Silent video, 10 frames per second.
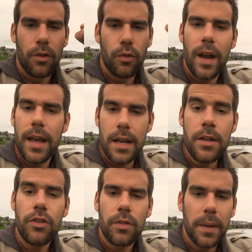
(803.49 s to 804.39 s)

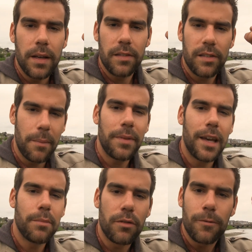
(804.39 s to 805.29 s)
rage, because
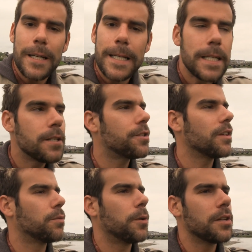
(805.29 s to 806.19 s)
sometimes rage
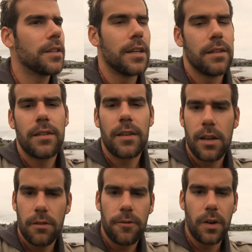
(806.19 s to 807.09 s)
is what you need to
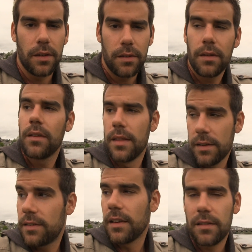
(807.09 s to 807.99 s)
confront
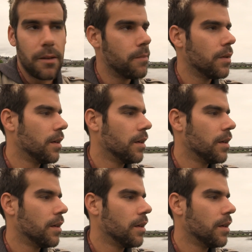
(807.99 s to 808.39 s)
this system,